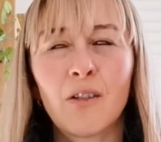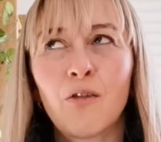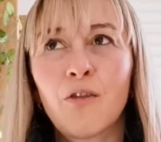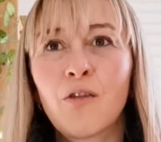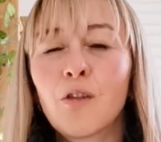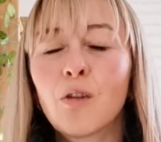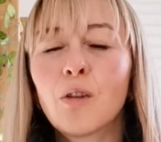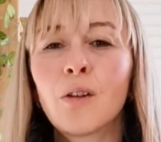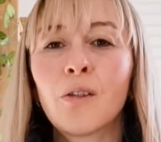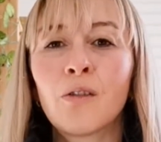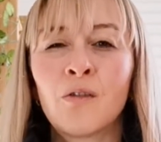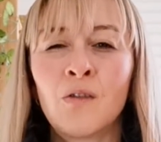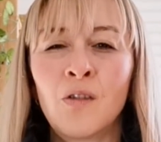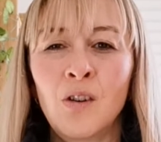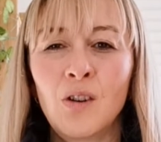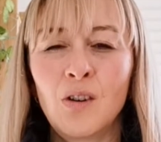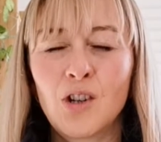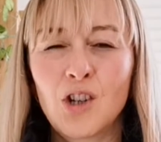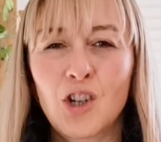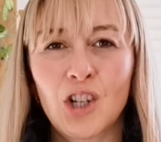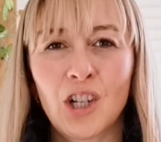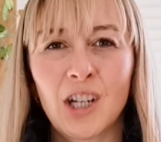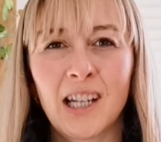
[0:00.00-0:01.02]
full of
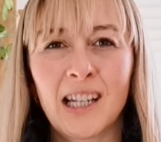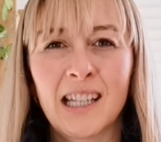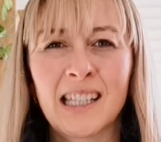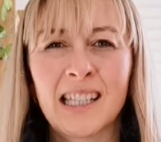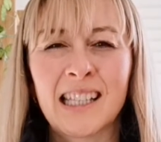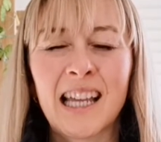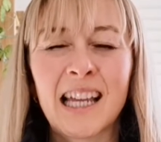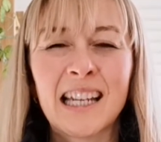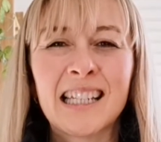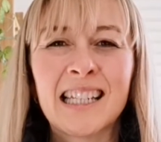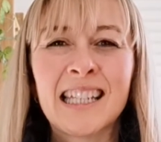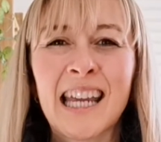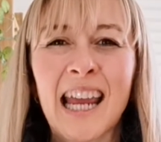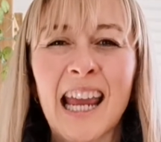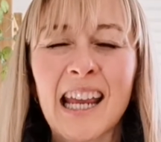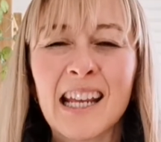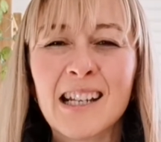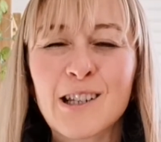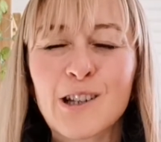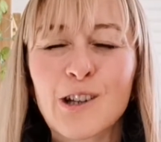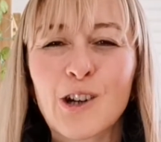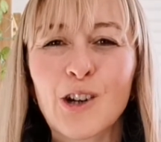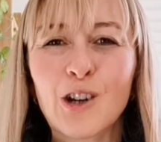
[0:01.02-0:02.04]
nutrients, that
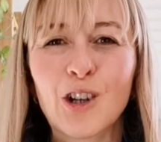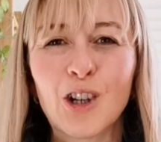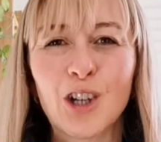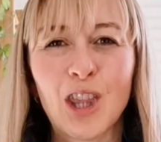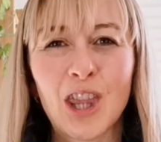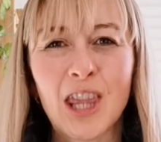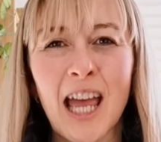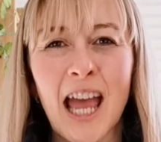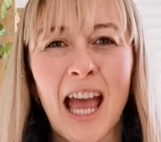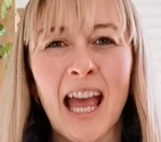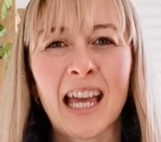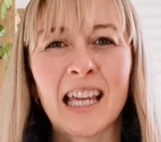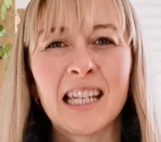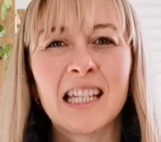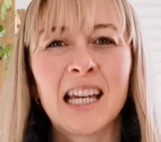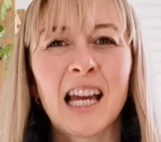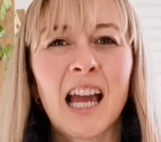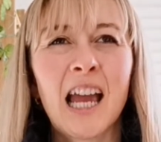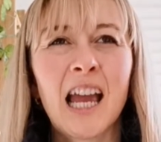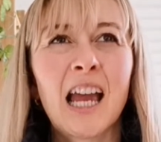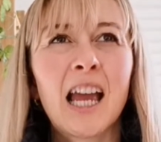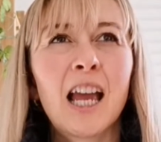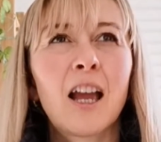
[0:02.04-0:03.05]
taste good, that
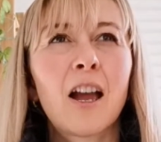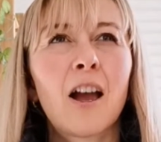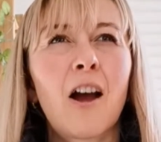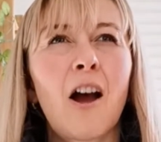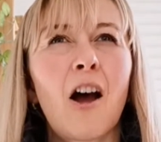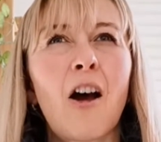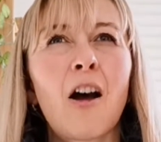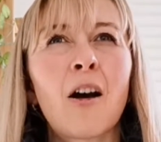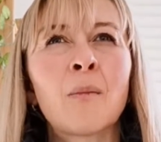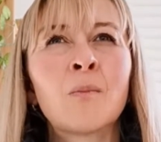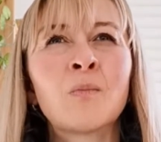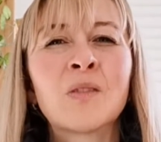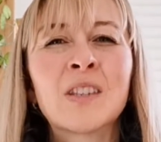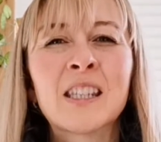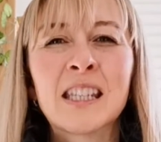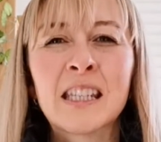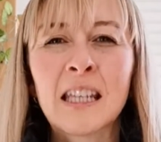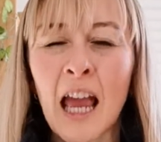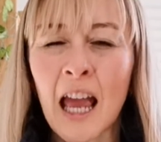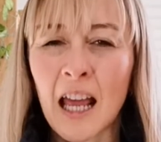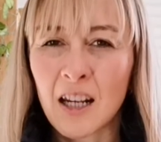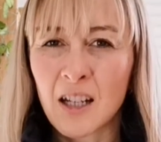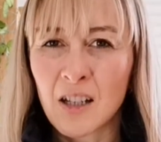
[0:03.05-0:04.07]

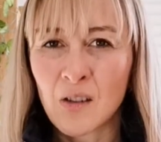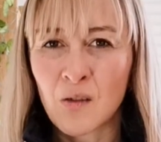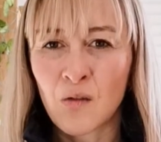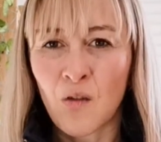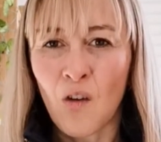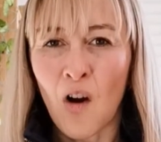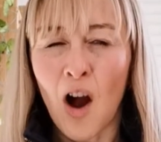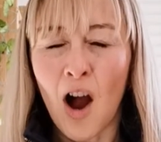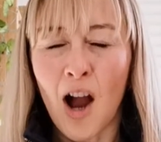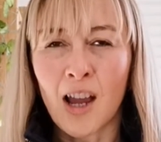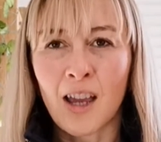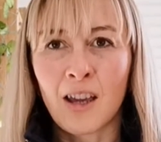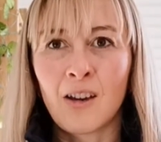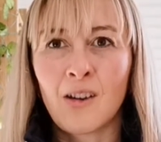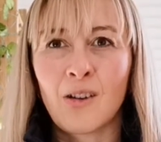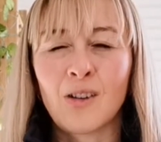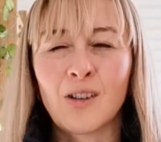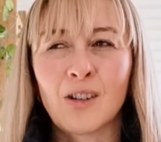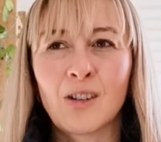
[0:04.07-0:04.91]
satisfy you?